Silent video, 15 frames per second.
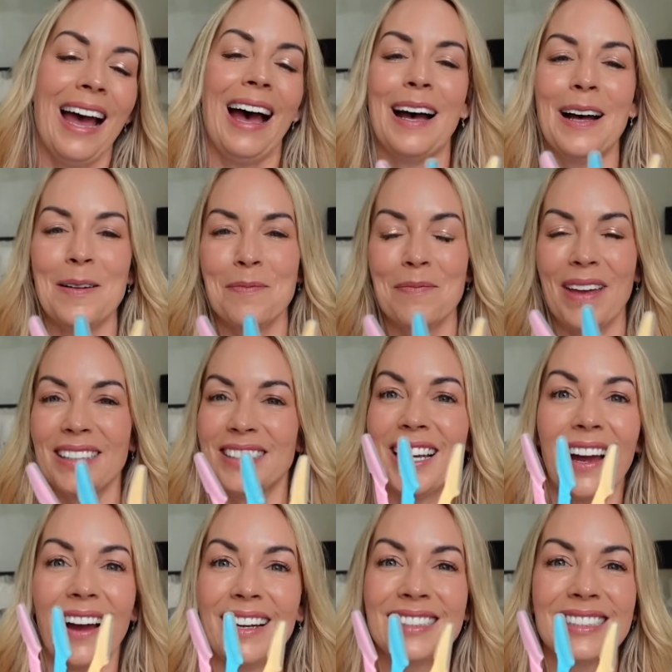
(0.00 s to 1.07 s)
And
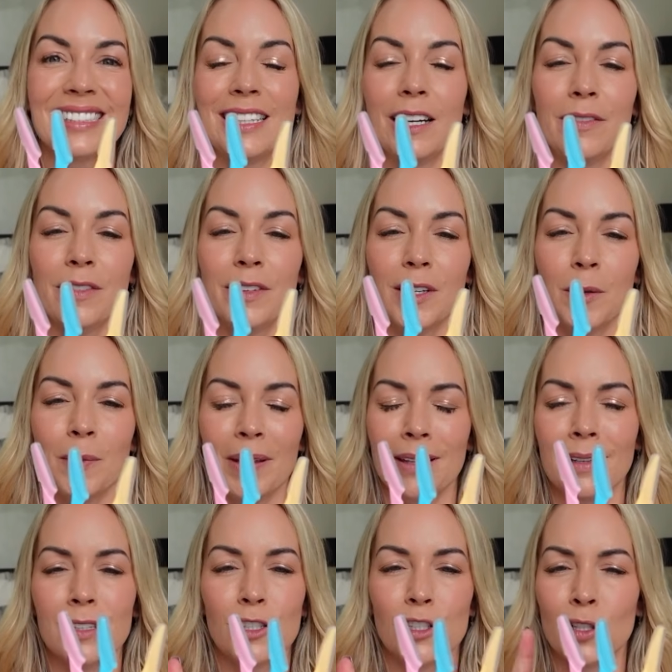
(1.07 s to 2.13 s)
yeah, I just love them. I
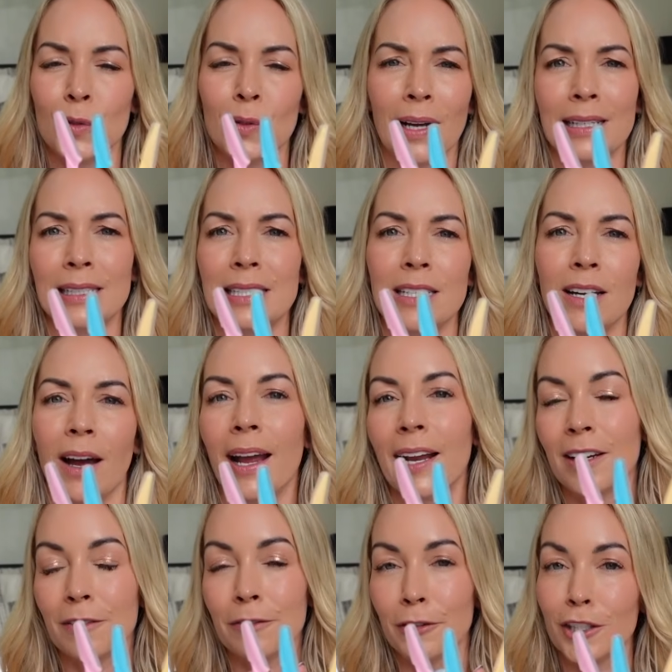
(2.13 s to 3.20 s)
think it's
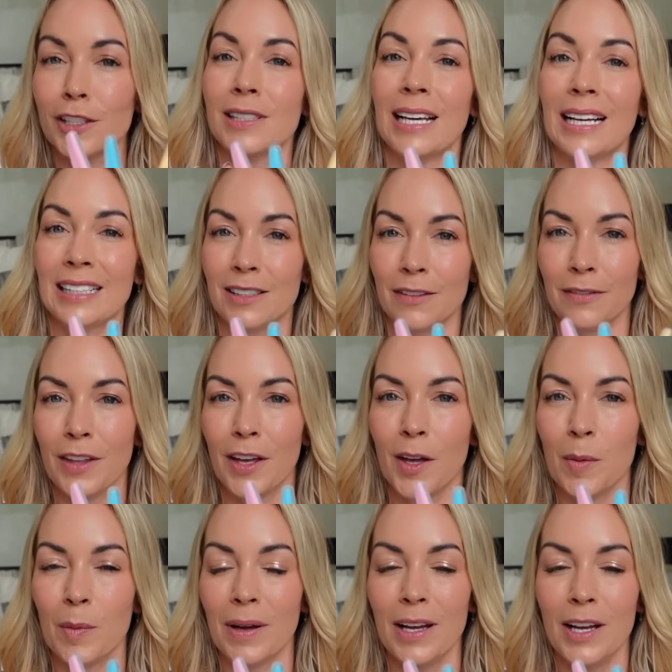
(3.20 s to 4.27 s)
$2.99 for 6 of
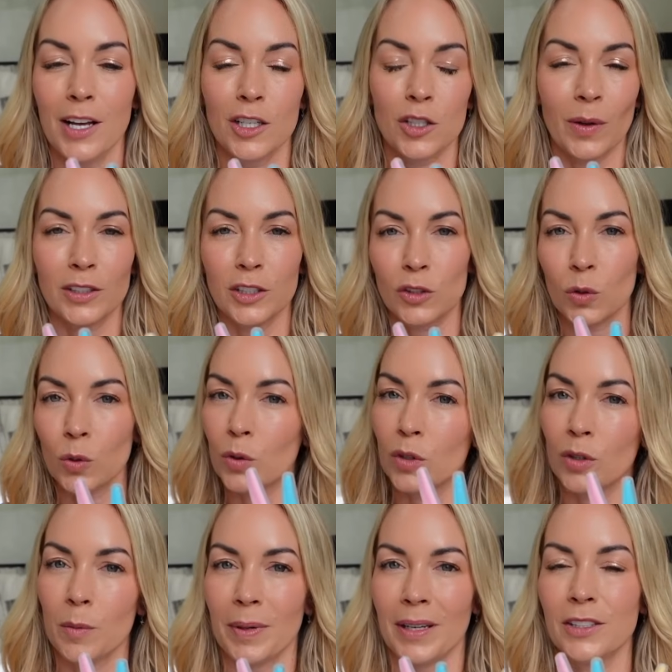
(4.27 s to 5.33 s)
them. So I just
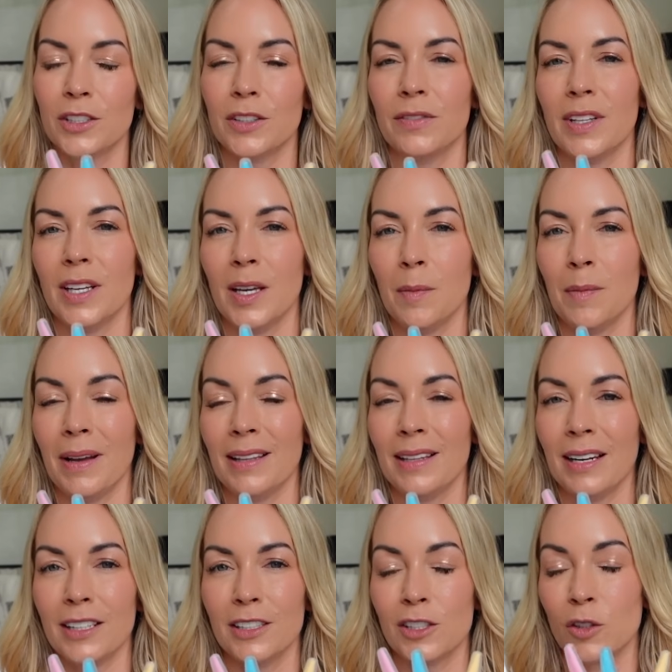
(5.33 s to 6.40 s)
order a bunch of them and then
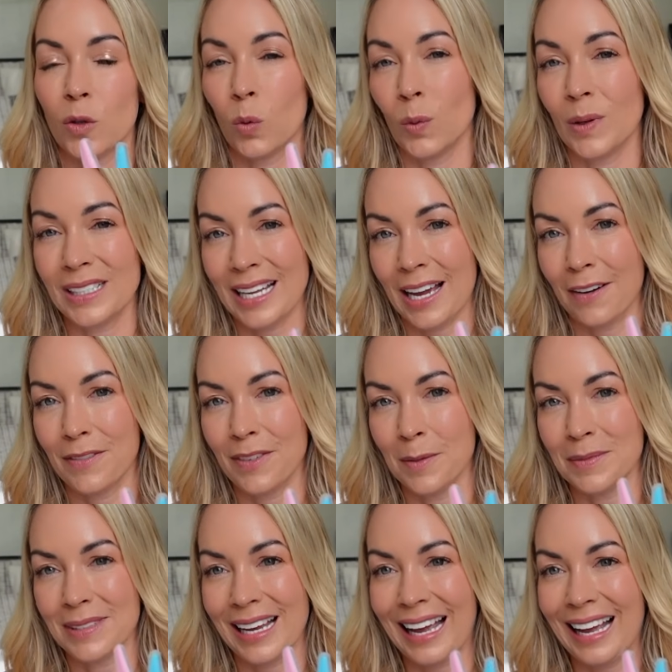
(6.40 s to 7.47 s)
I just always have
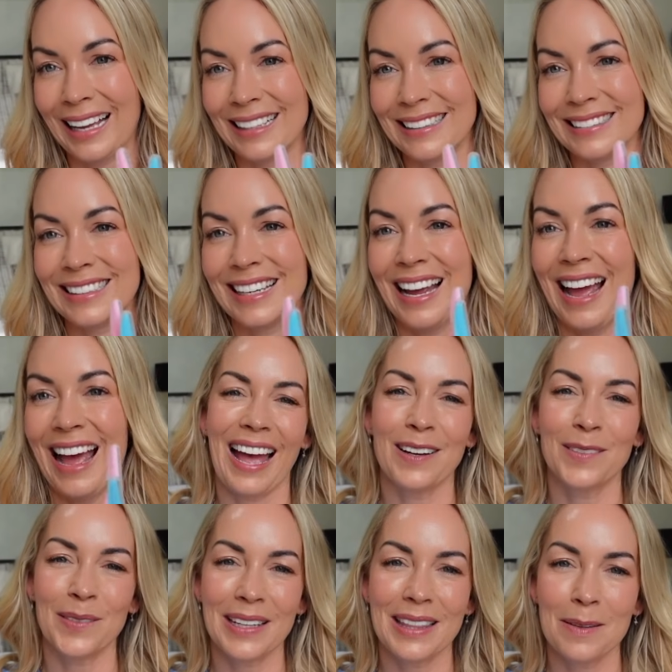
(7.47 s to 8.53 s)
them to hand.
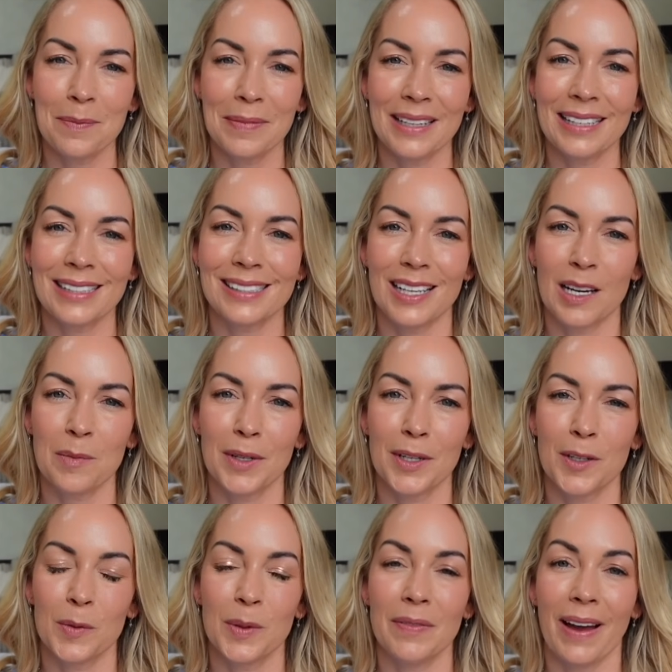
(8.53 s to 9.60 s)
And with it being
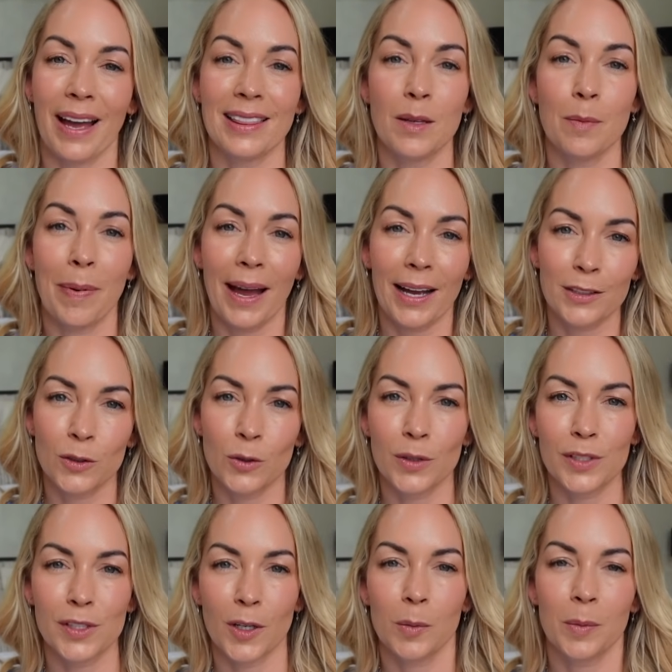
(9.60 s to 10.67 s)
summer, we've had the back
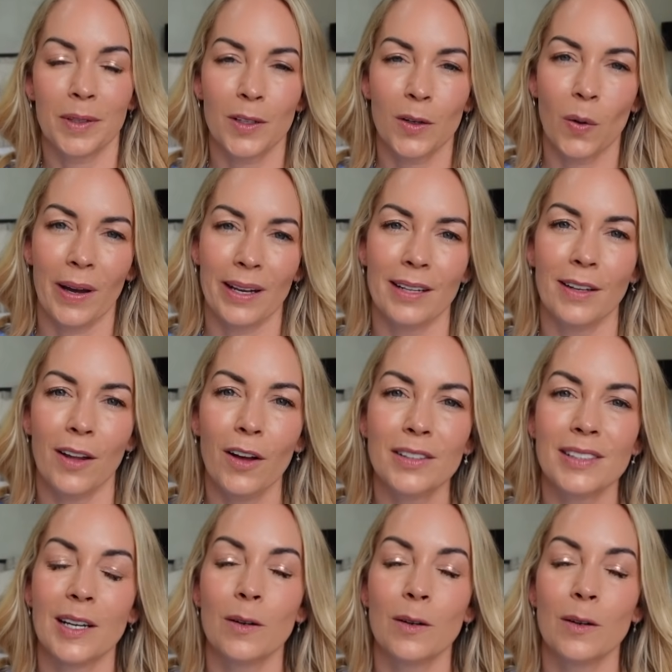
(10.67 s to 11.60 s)
doors open quite a lot